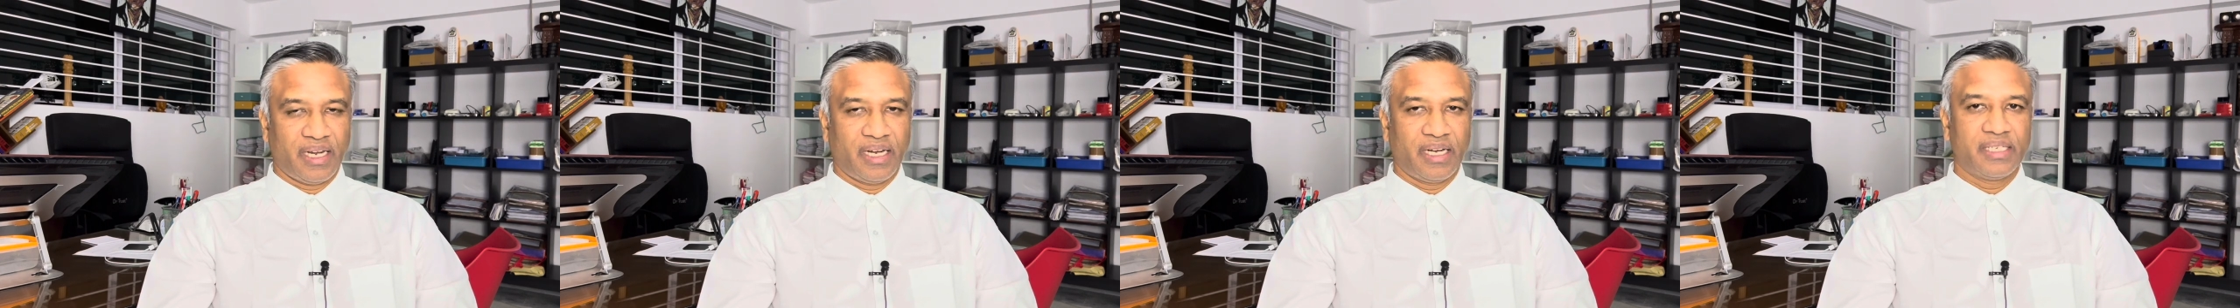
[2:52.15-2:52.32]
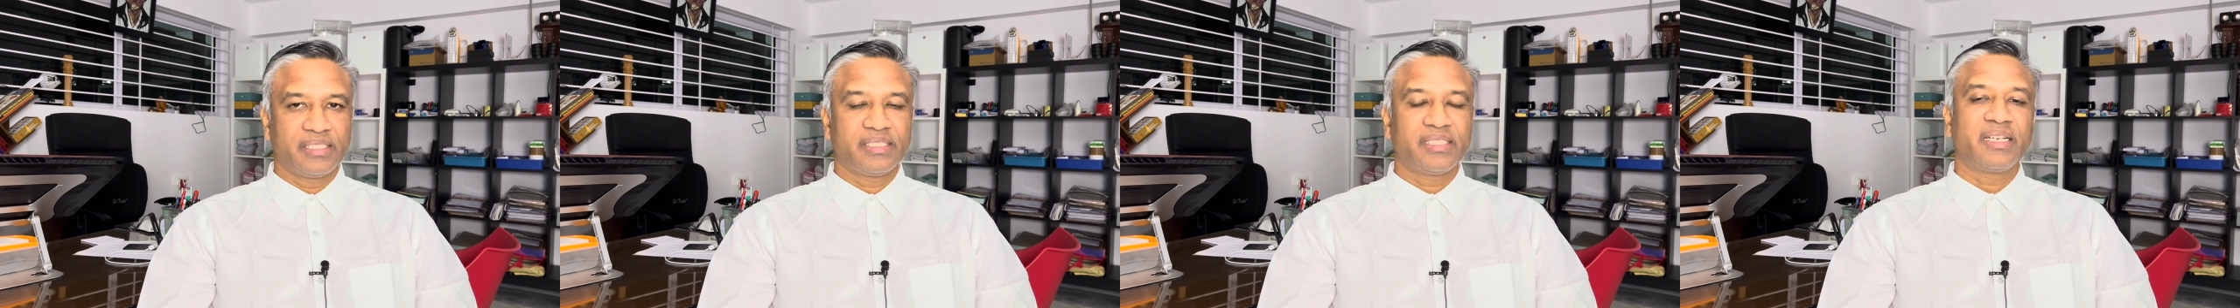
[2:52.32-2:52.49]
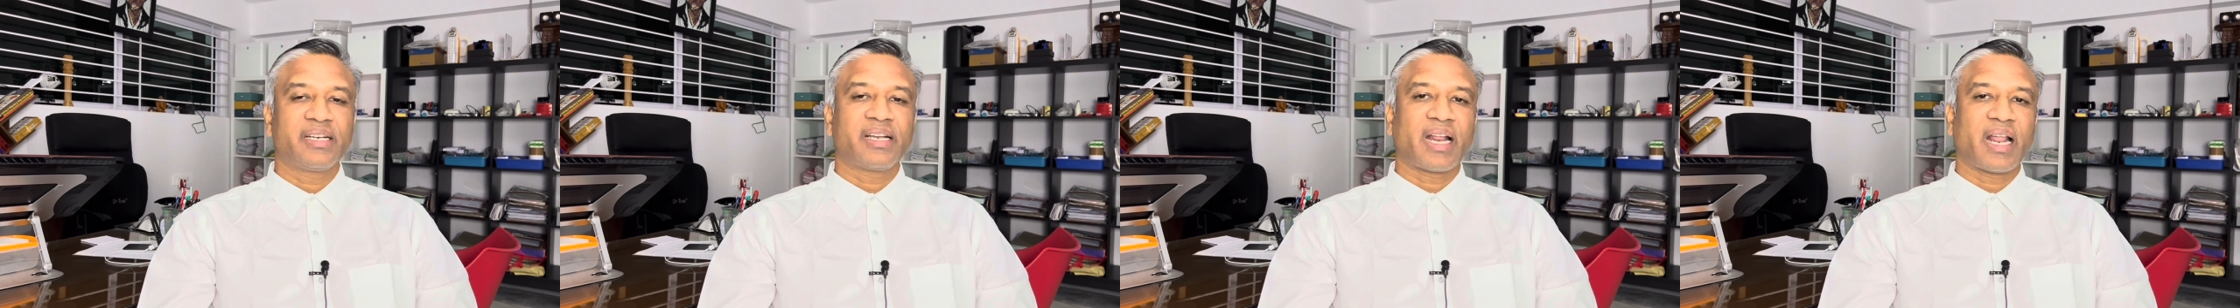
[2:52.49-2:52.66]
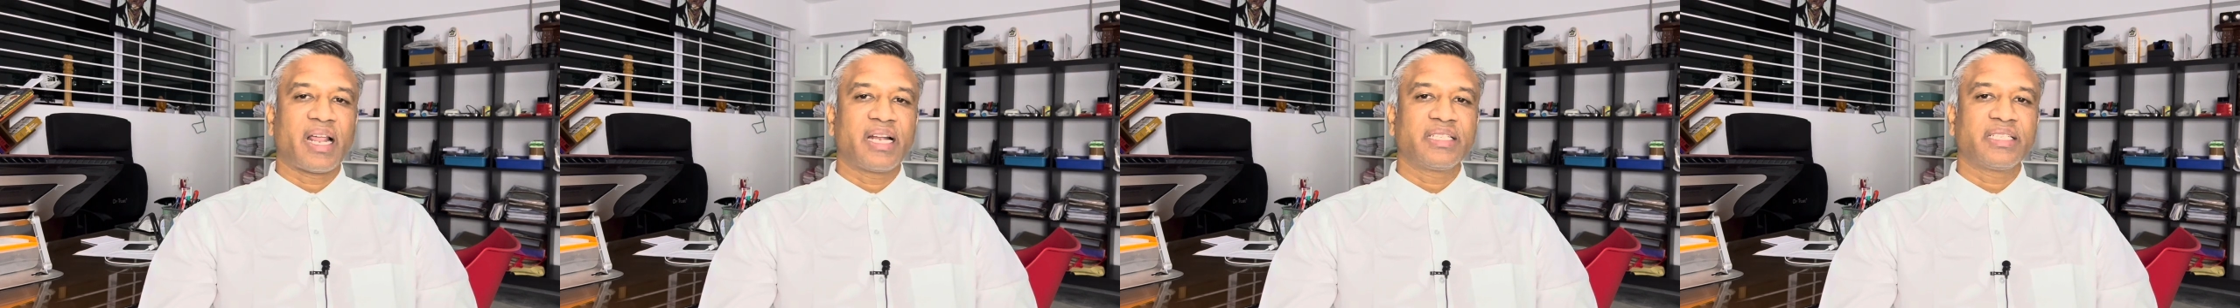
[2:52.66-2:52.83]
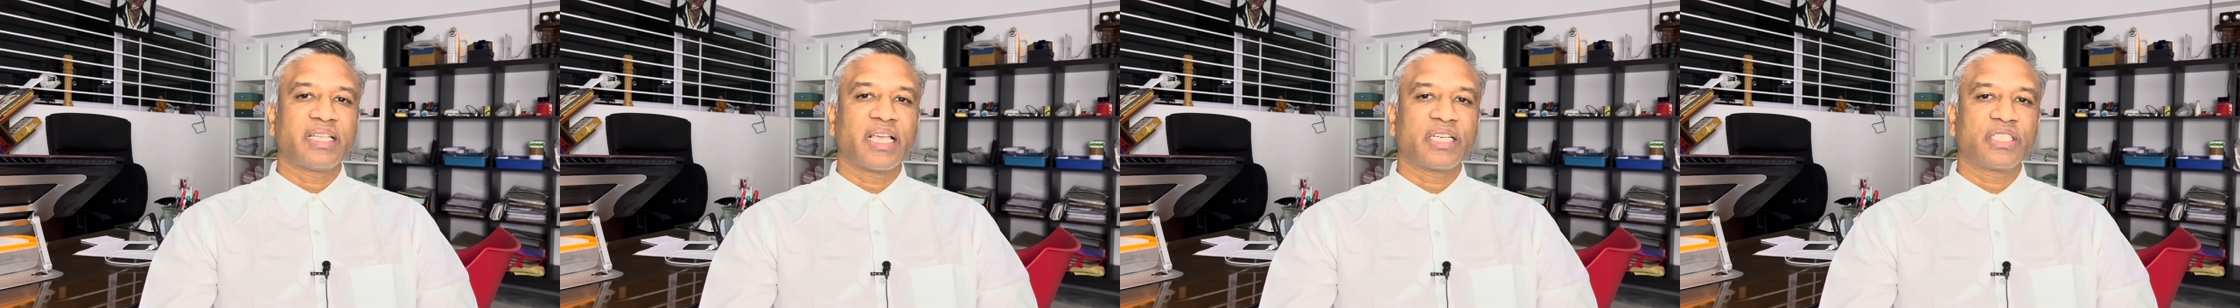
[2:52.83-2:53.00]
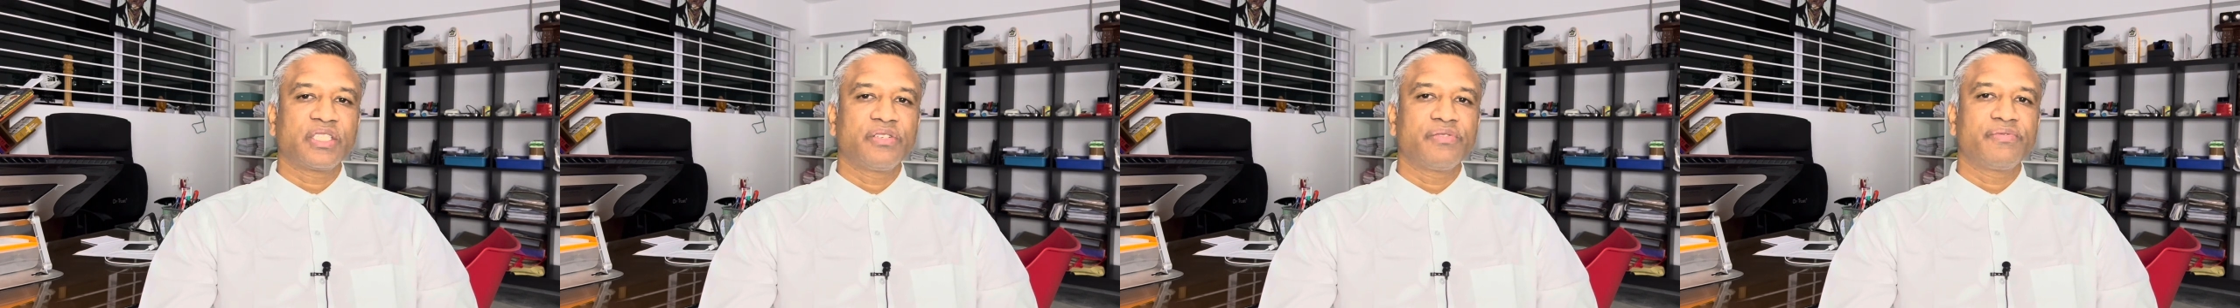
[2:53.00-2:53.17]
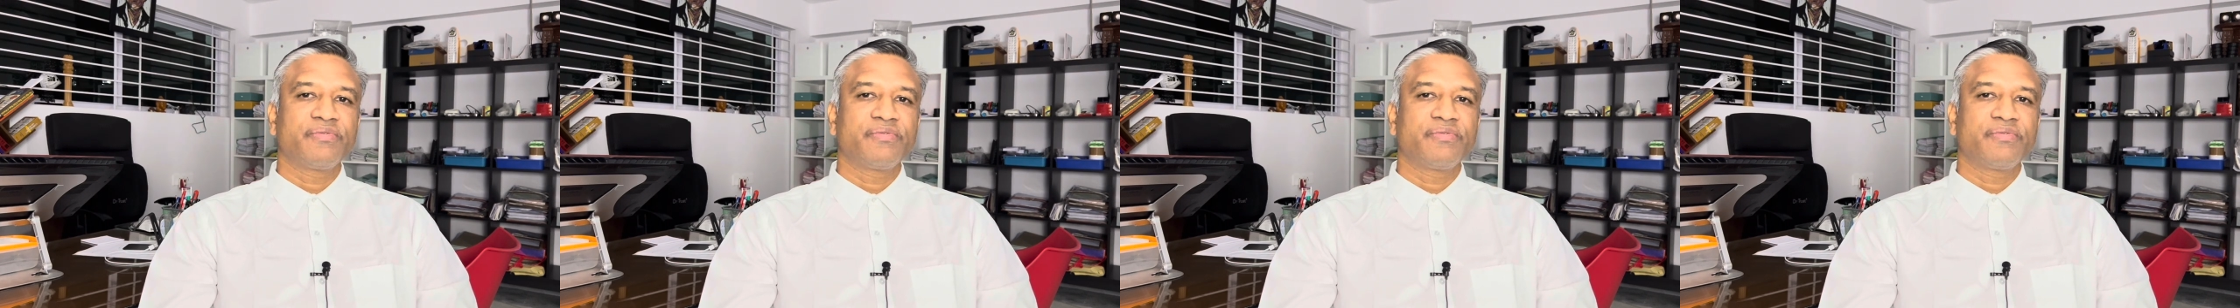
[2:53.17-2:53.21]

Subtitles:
It's a transaction